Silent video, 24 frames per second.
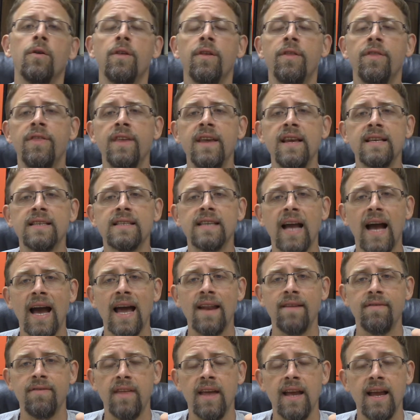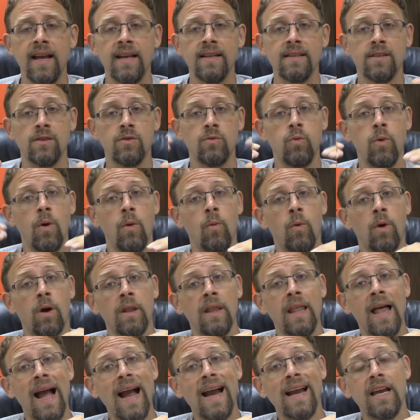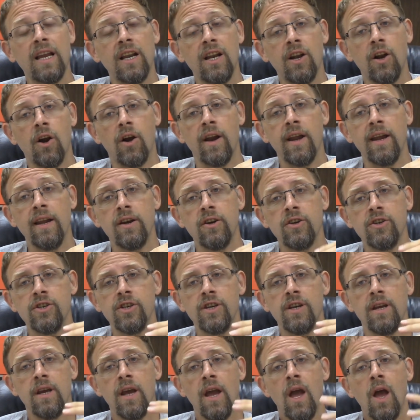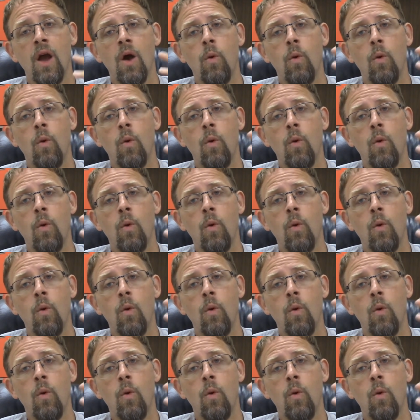these kind of things is when we're lacking in our energy,